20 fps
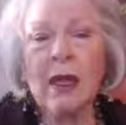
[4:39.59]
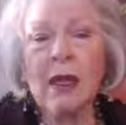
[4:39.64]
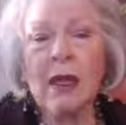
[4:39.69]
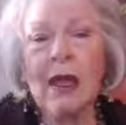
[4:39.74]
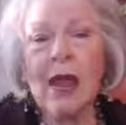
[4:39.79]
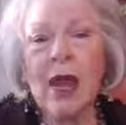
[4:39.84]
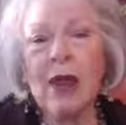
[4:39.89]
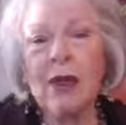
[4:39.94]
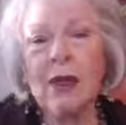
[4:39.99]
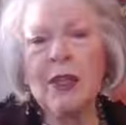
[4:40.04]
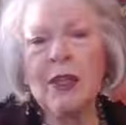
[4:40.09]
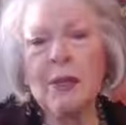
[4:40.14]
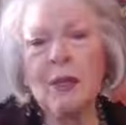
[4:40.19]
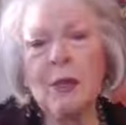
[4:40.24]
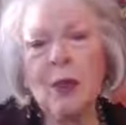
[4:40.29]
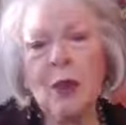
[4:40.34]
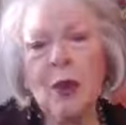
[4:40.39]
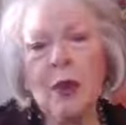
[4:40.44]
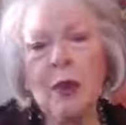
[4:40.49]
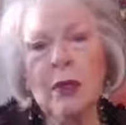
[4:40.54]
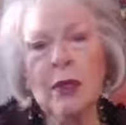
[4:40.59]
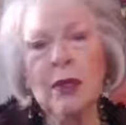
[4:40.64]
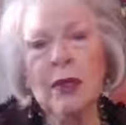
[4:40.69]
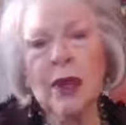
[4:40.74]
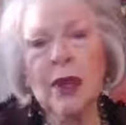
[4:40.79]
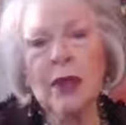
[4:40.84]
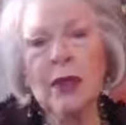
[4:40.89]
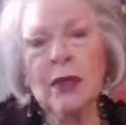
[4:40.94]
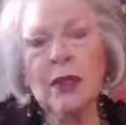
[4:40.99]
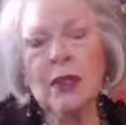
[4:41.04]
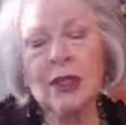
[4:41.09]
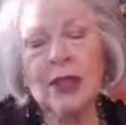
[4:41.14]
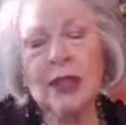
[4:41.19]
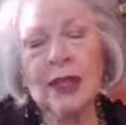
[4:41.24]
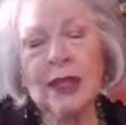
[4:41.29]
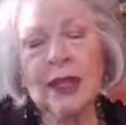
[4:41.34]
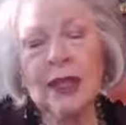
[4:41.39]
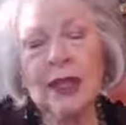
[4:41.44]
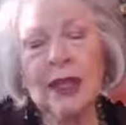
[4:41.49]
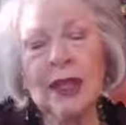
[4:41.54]
Now, it's important to
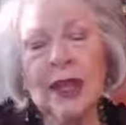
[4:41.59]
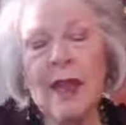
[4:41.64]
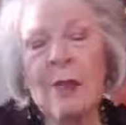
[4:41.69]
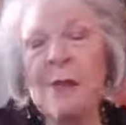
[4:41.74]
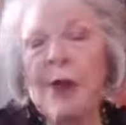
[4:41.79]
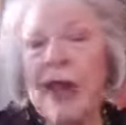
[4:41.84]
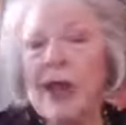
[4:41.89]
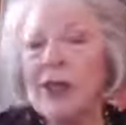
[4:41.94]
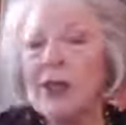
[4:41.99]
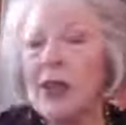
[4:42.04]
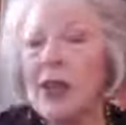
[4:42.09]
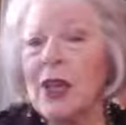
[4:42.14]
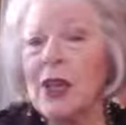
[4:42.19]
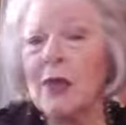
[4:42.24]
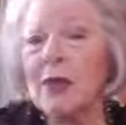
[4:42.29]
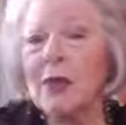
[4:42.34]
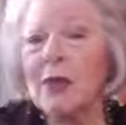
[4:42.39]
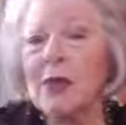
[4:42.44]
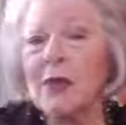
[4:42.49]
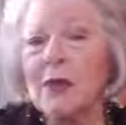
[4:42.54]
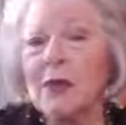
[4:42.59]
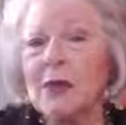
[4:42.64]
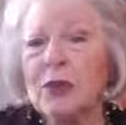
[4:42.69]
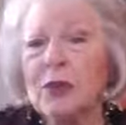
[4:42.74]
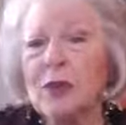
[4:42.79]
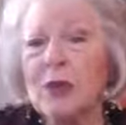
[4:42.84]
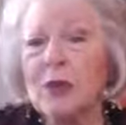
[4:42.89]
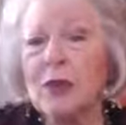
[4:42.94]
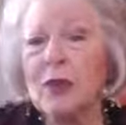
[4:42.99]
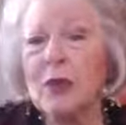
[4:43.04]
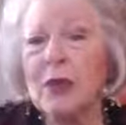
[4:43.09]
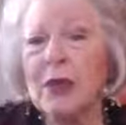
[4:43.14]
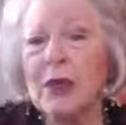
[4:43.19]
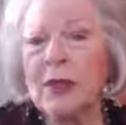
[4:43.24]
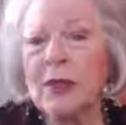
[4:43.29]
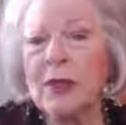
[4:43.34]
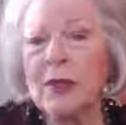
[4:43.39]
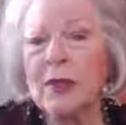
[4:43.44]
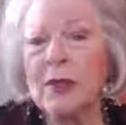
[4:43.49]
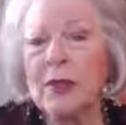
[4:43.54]
keep asking yourself certain
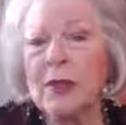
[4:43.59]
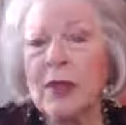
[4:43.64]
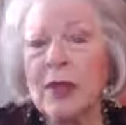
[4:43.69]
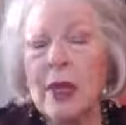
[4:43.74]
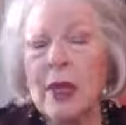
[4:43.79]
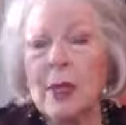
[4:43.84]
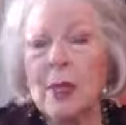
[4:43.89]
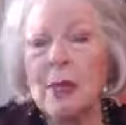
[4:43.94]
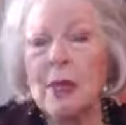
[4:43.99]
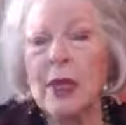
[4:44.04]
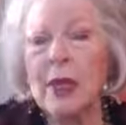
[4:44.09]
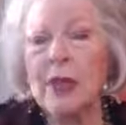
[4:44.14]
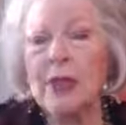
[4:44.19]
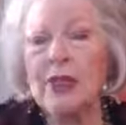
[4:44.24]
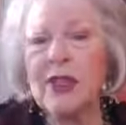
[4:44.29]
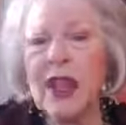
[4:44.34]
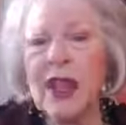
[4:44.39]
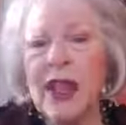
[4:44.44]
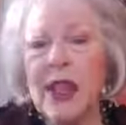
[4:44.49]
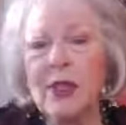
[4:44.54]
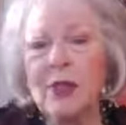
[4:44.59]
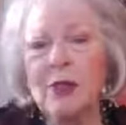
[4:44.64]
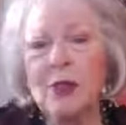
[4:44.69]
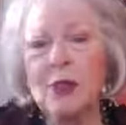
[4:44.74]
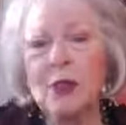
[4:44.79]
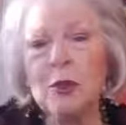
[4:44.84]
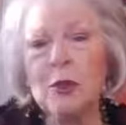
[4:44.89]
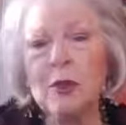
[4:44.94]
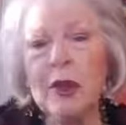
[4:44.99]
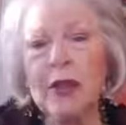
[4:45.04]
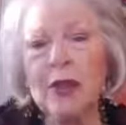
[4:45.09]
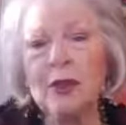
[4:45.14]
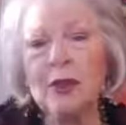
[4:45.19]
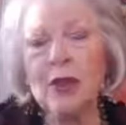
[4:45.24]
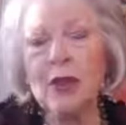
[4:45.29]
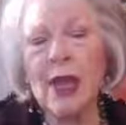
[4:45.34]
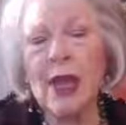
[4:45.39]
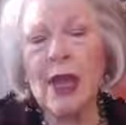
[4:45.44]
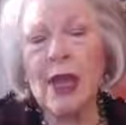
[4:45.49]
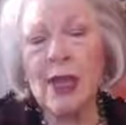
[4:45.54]
questions because the answers might
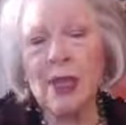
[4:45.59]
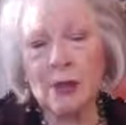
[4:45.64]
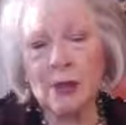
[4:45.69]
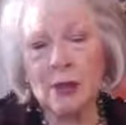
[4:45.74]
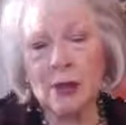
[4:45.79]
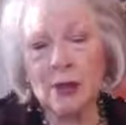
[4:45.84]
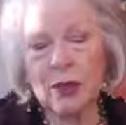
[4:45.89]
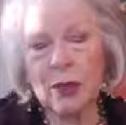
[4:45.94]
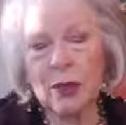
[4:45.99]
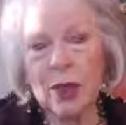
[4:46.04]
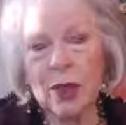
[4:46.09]
change.